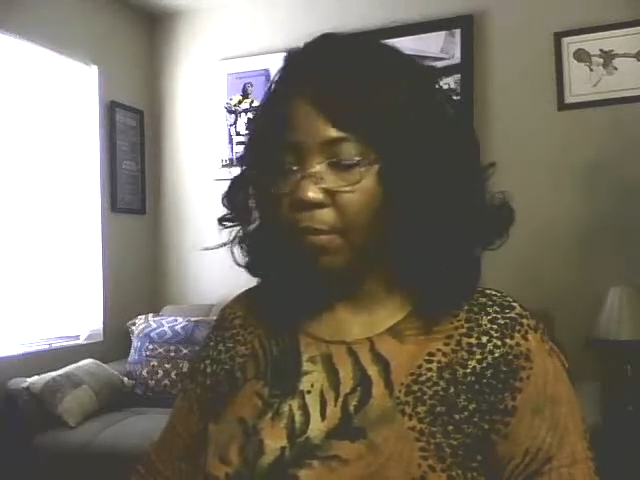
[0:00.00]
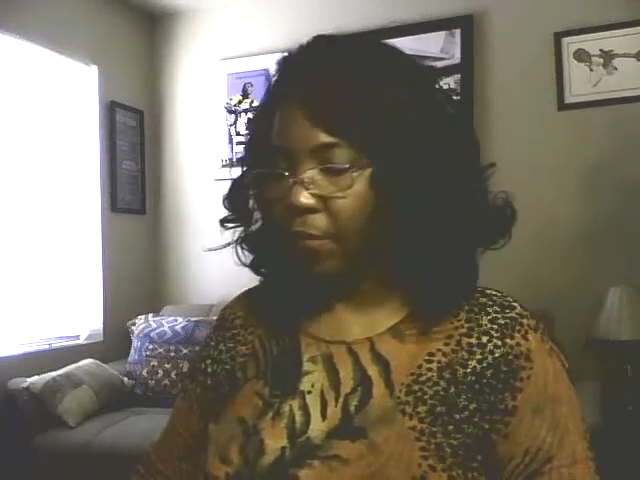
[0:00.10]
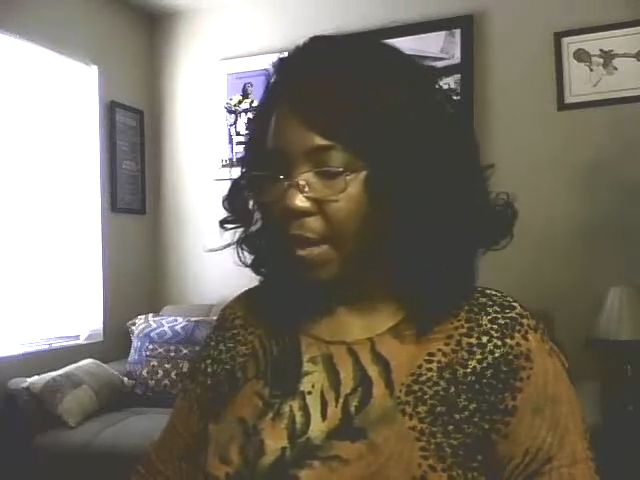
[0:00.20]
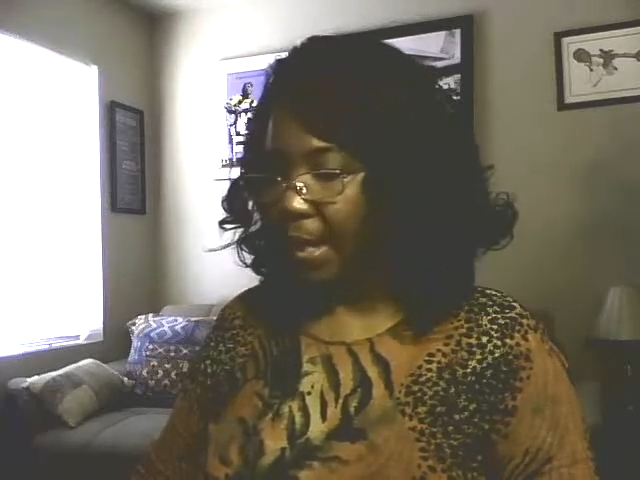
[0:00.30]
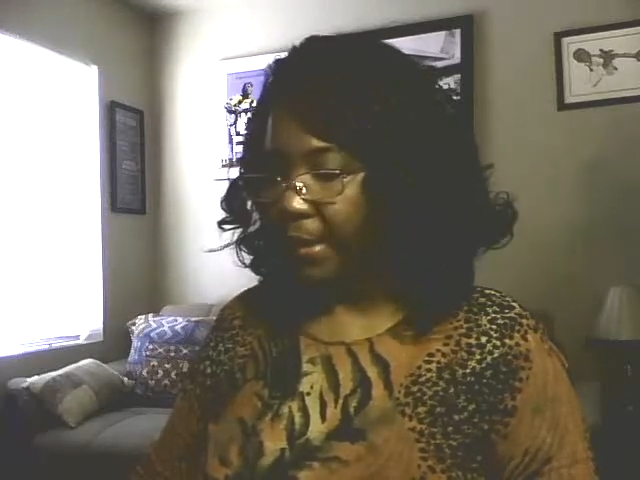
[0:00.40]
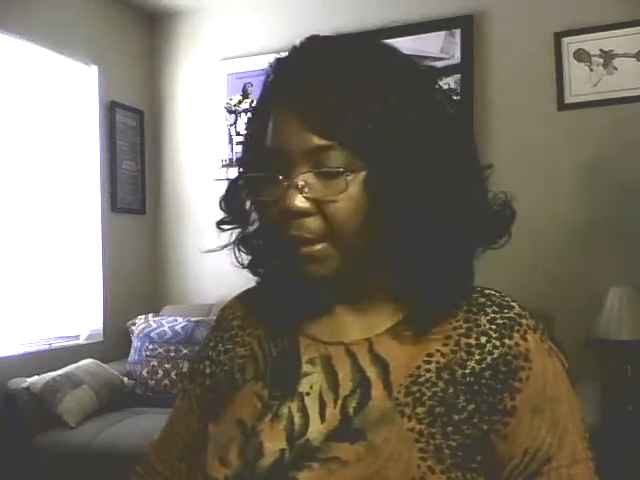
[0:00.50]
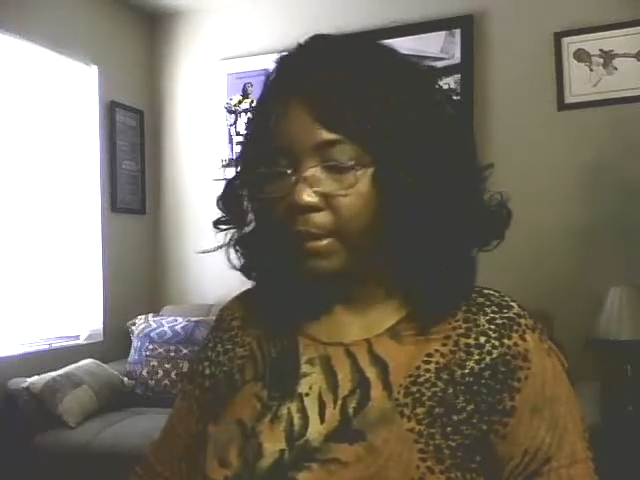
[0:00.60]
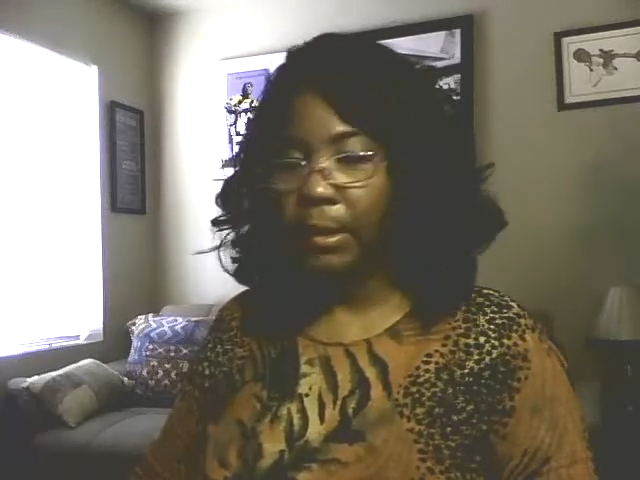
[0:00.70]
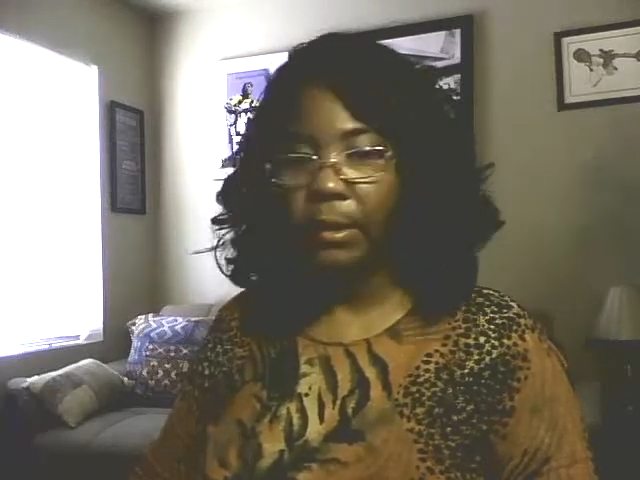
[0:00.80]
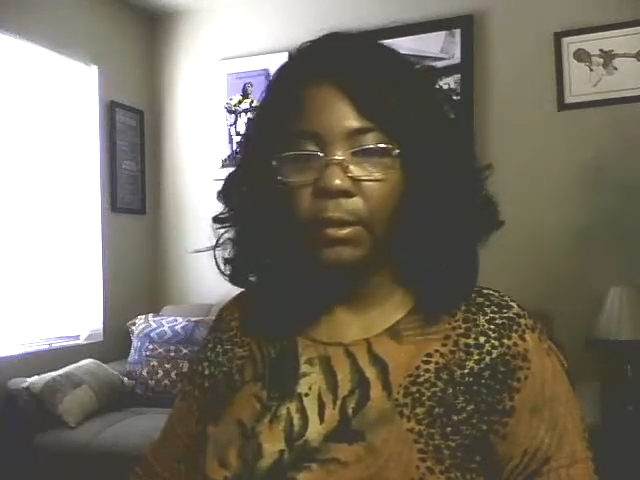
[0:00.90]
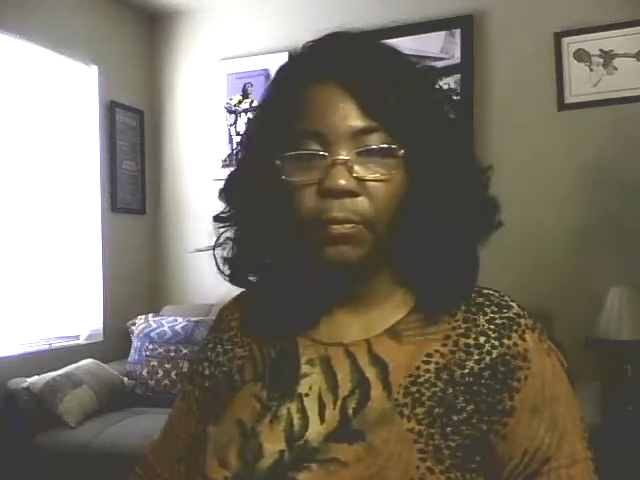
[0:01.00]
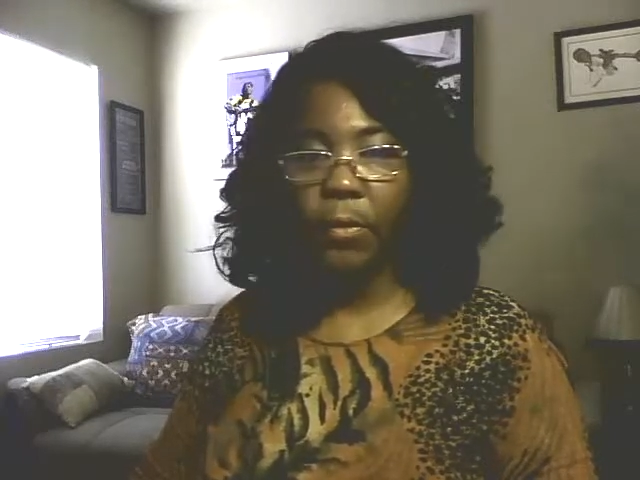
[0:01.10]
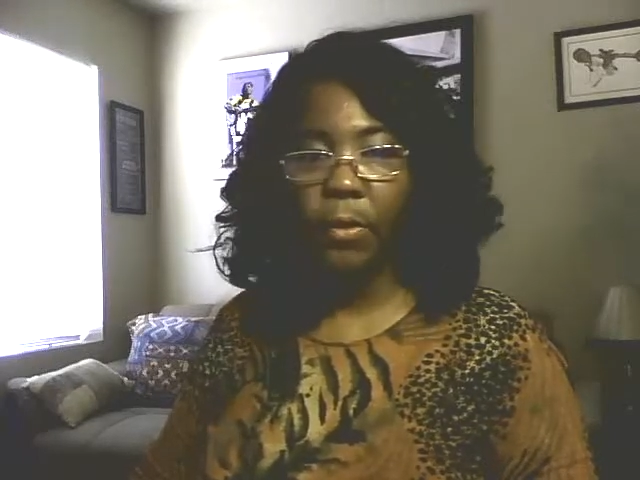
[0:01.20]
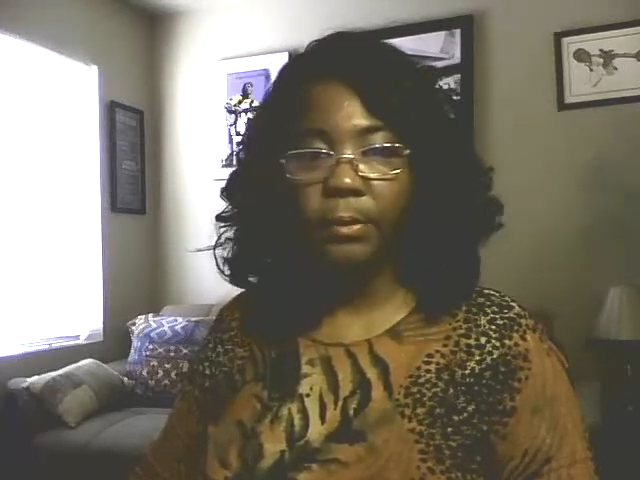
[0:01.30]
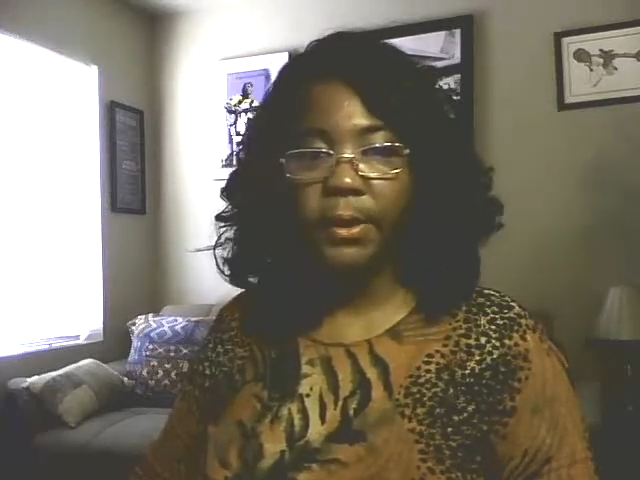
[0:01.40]
filing the
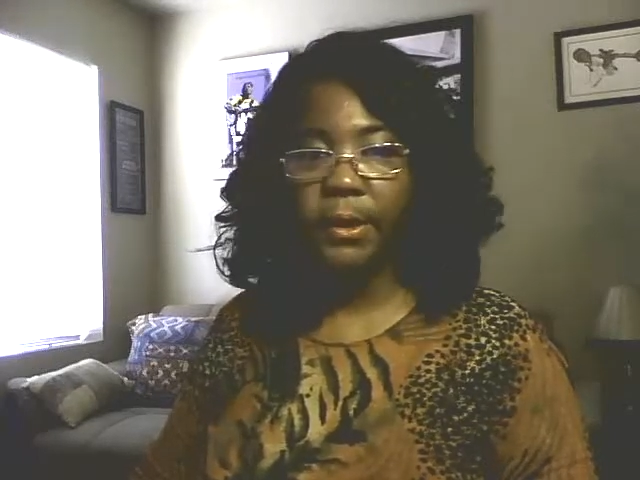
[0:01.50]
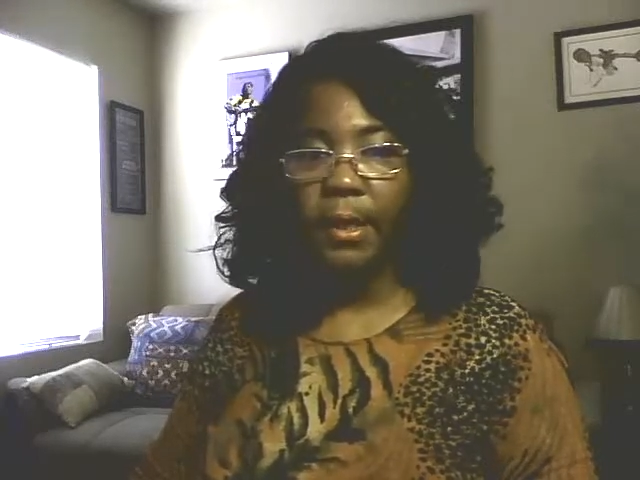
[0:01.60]
forms.